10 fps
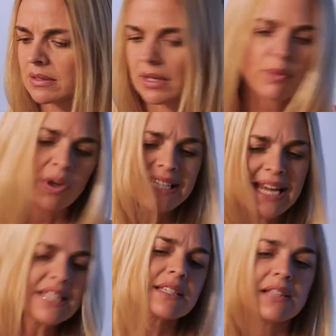Well, he
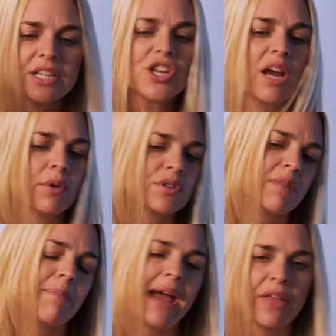takes a sledgehammer to the
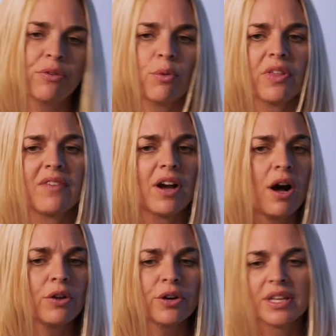bathroom where they have
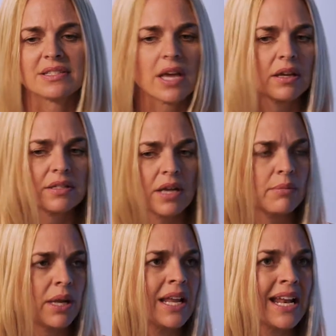colored and segmented.